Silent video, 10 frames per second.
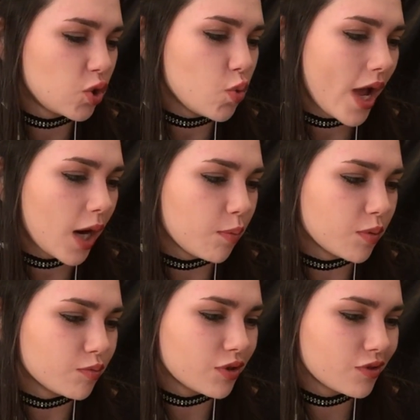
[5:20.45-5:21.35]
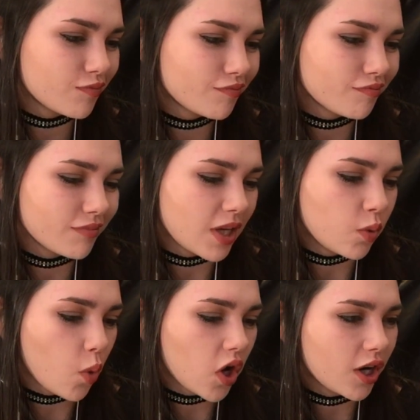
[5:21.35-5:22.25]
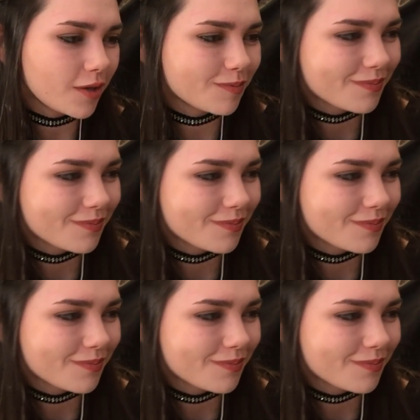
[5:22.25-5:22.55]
2 albums in one.